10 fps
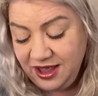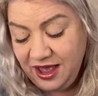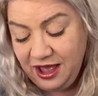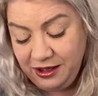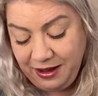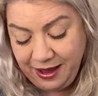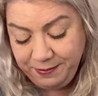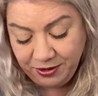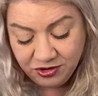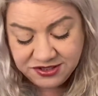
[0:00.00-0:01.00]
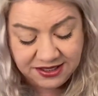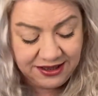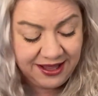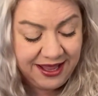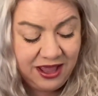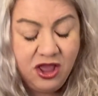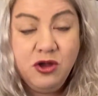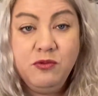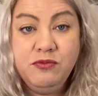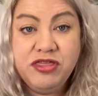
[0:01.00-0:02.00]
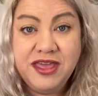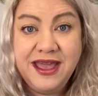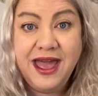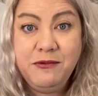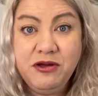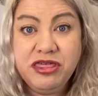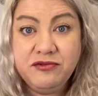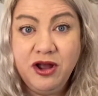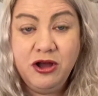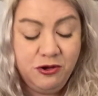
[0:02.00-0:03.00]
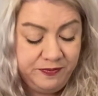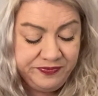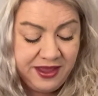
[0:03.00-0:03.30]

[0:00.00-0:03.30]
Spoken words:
I personally think I will throw